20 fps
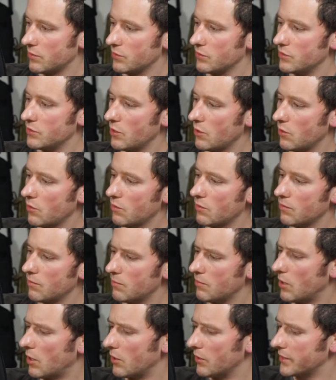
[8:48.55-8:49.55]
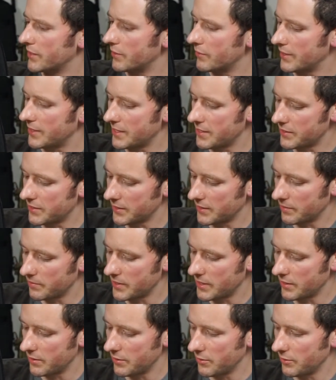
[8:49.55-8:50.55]
There's no MOLLE or anything up
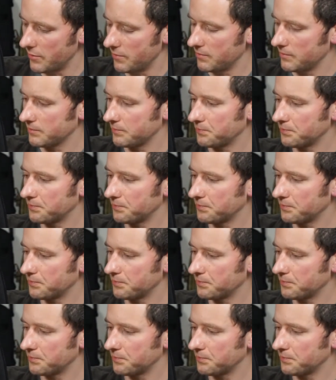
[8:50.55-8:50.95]
here.